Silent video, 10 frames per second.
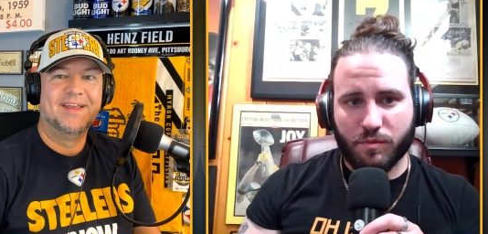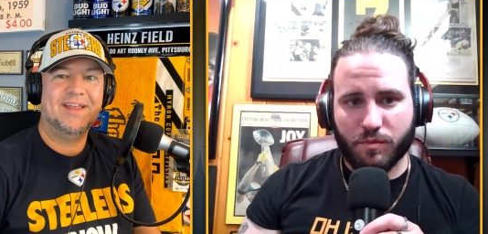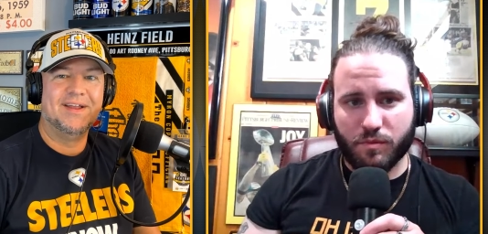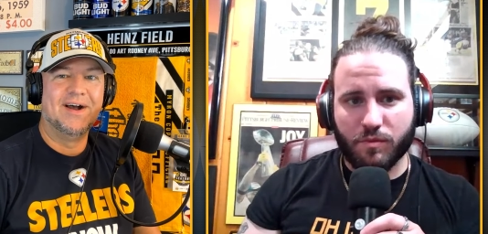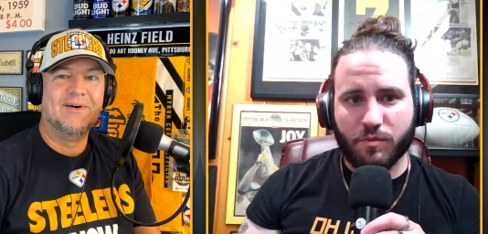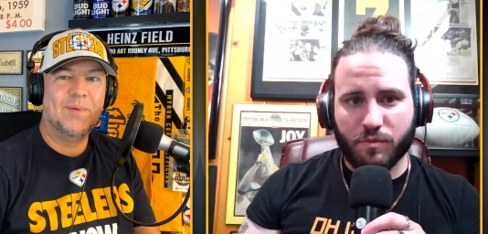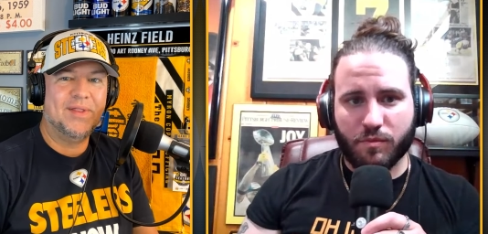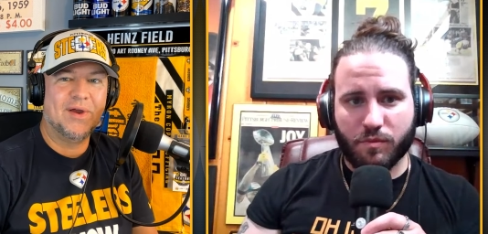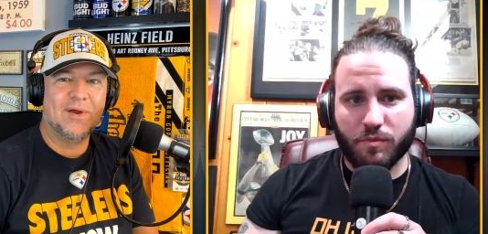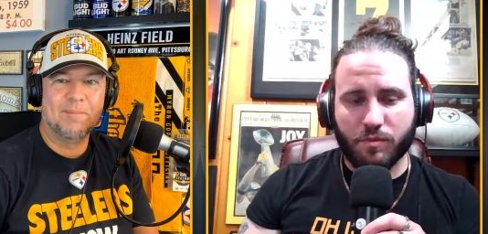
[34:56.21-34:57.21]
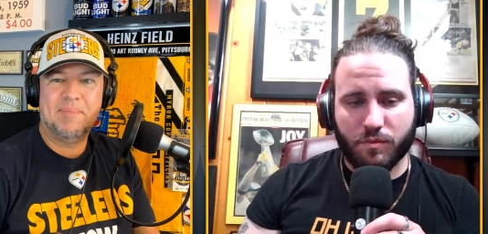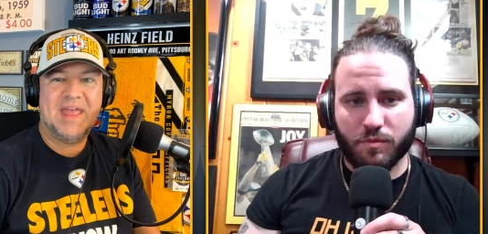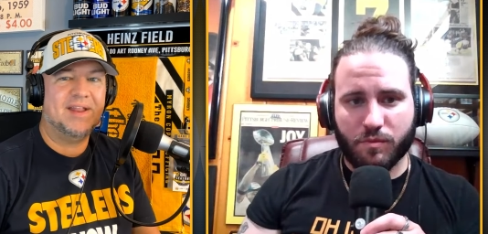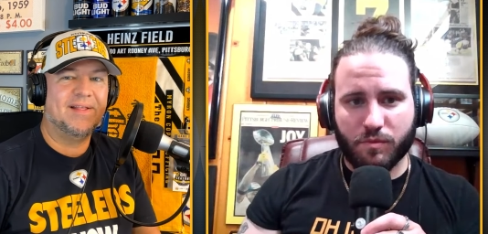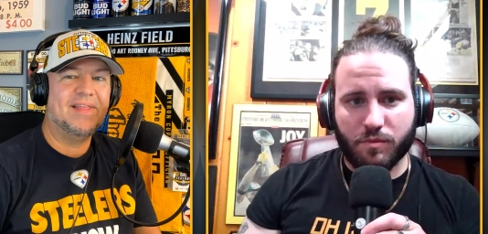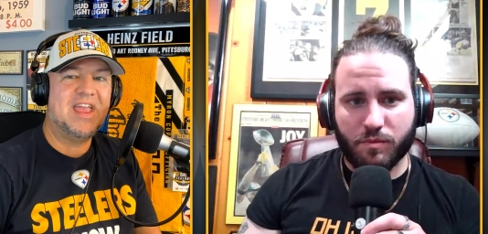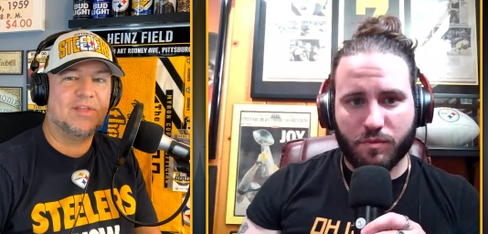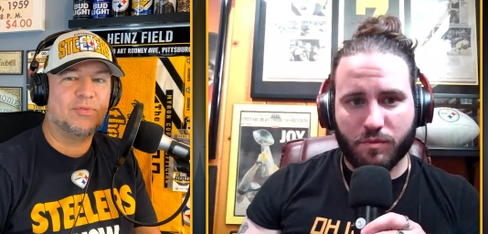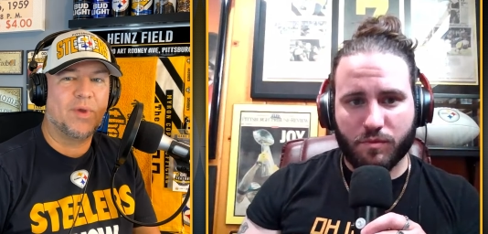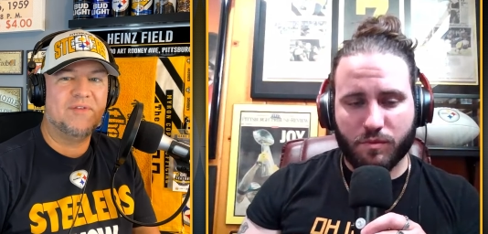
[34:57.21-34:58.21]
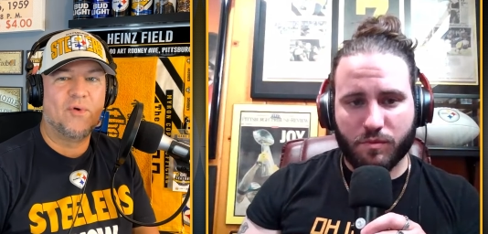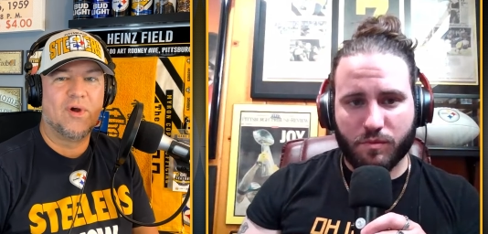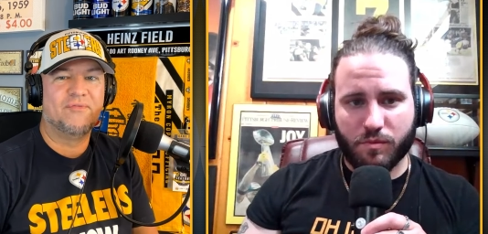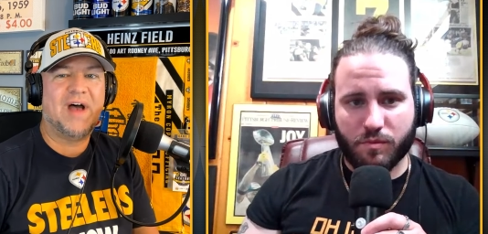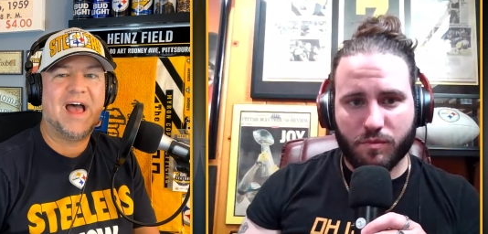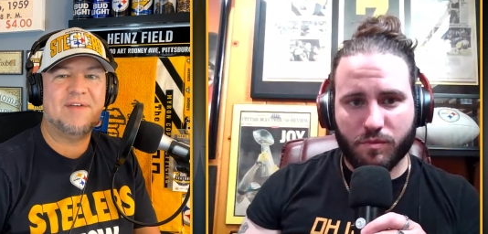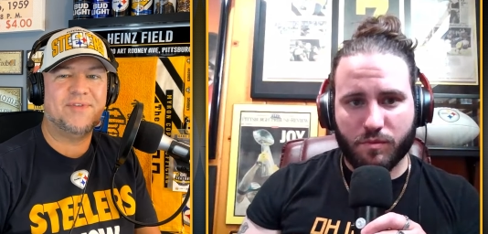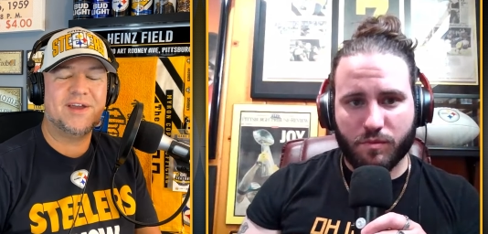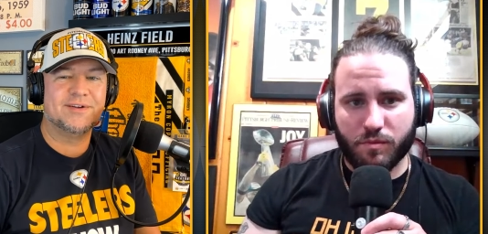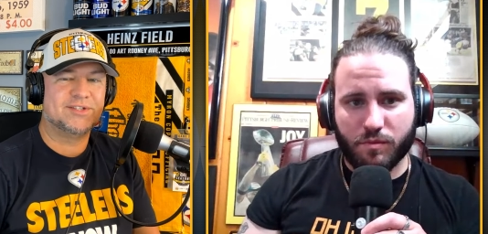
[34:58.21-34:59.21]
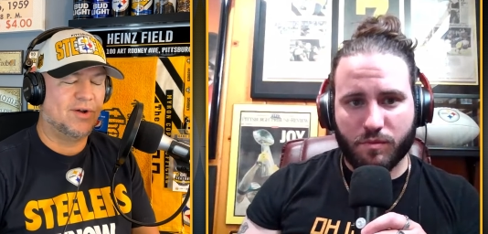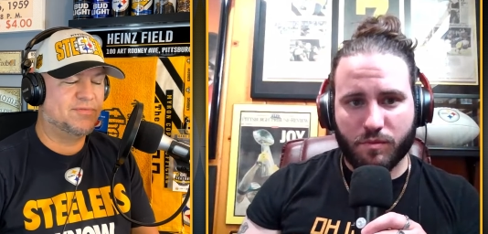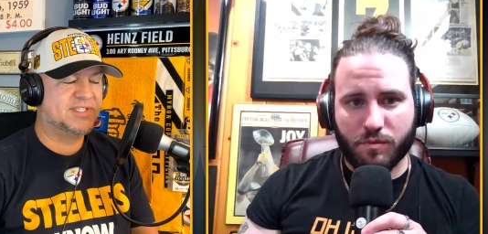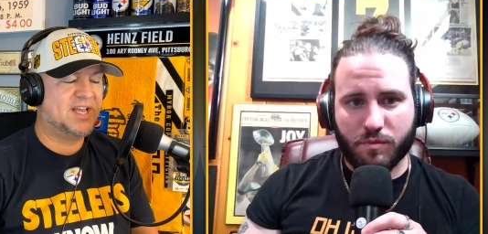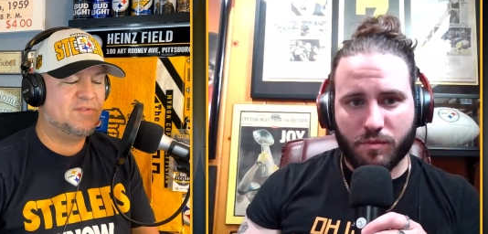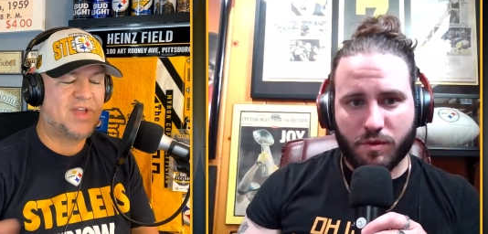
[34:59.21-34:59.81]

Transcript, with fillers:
Speaker 1: you know, when they're been in the league three, four, five years, all of a sudden you've